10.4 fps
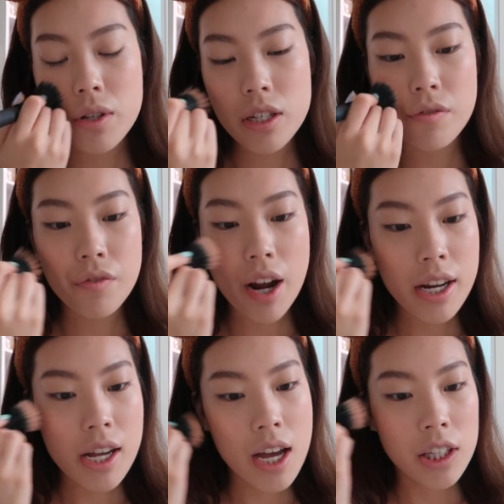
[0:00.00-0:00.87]
I wasn't
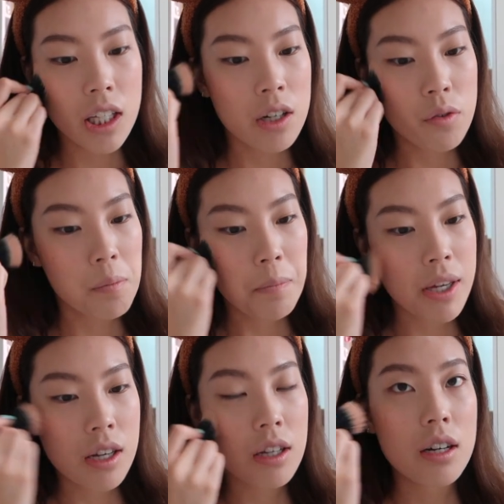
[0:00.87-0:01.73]
ready. I thought it would
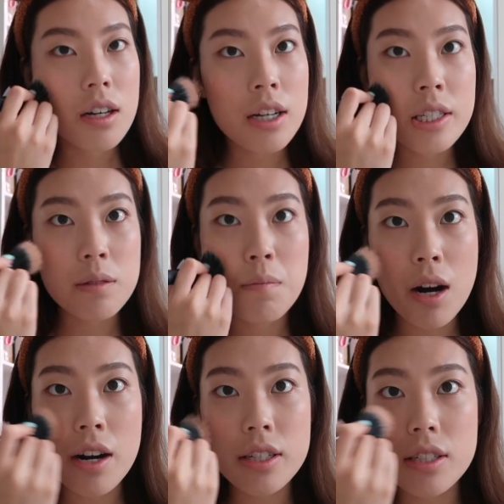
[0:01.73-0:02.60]
be a
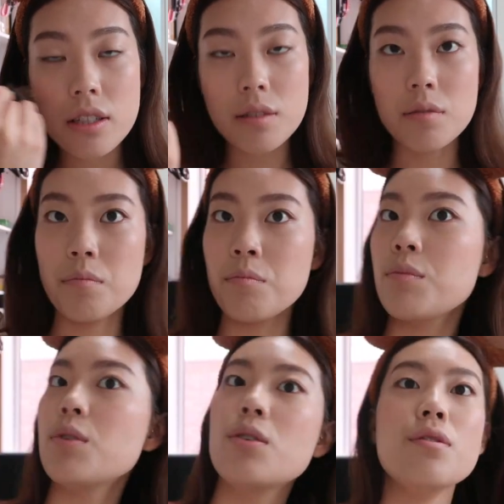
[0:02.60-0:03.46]
smart
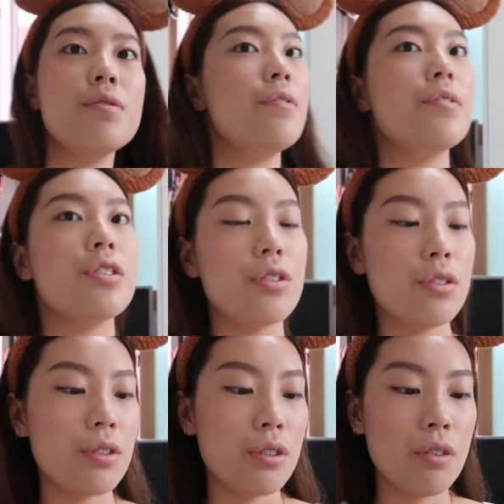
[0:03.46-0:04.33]
move
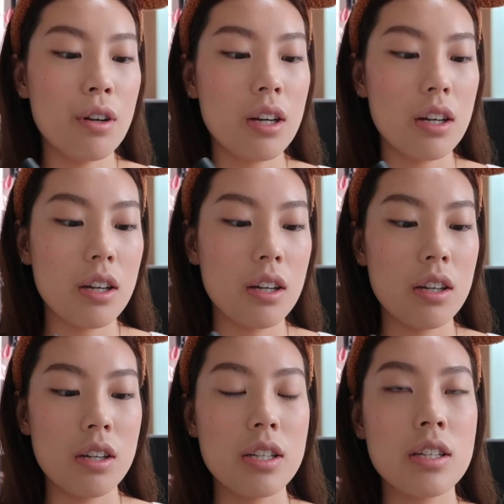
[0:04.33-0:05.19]
to
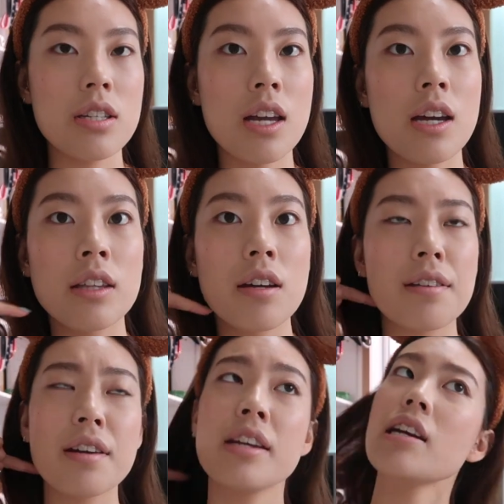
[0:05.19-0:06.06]
stay
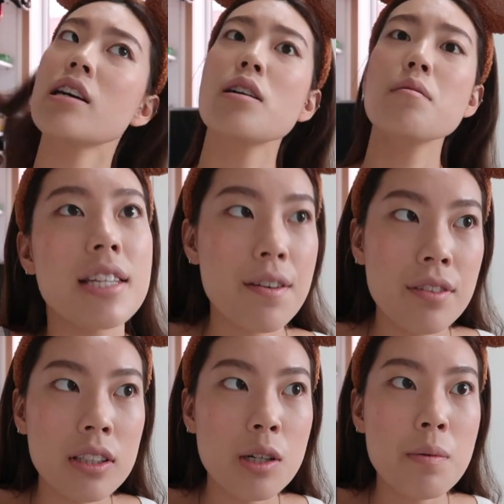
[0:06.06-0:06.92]
another year,
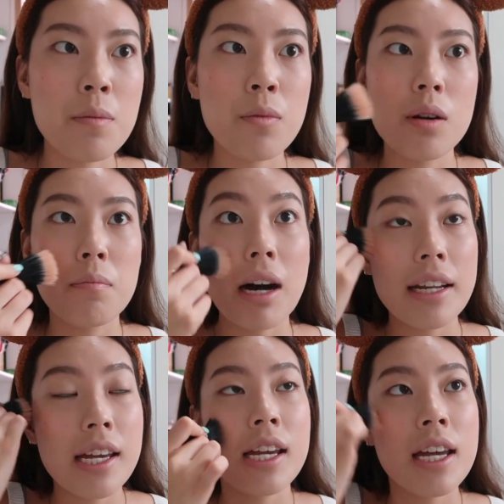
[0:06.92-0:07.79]
save a little bit more
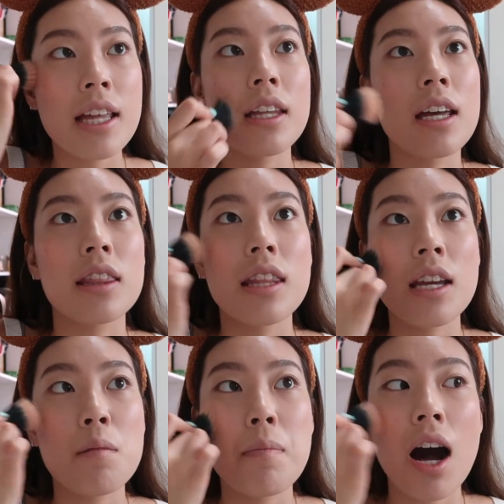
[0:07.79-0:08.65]
money, and then
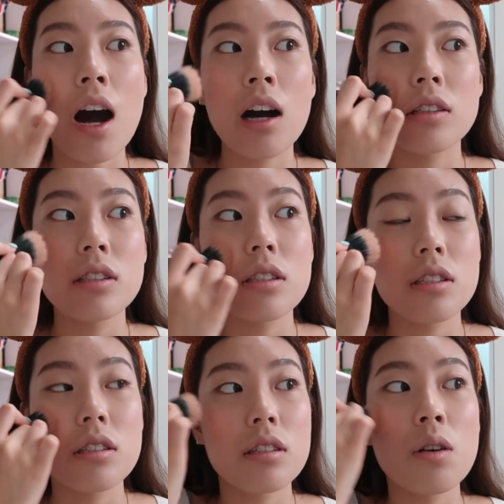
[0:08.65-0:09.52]
think about
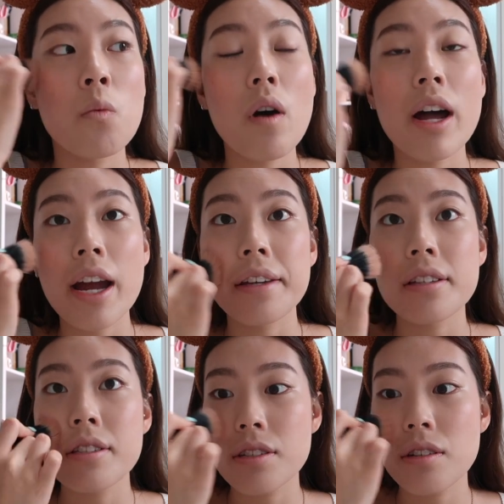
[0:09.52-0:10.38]
what I
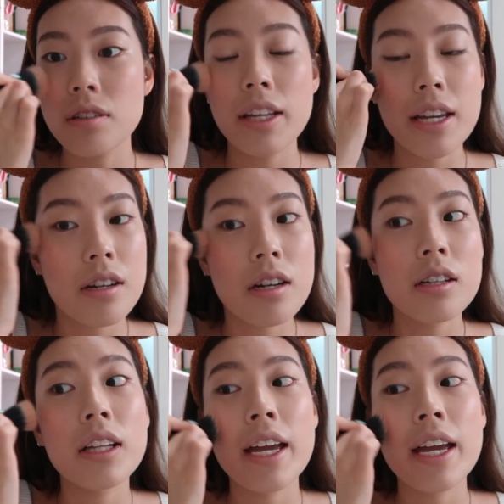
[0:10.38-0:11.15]
can do later.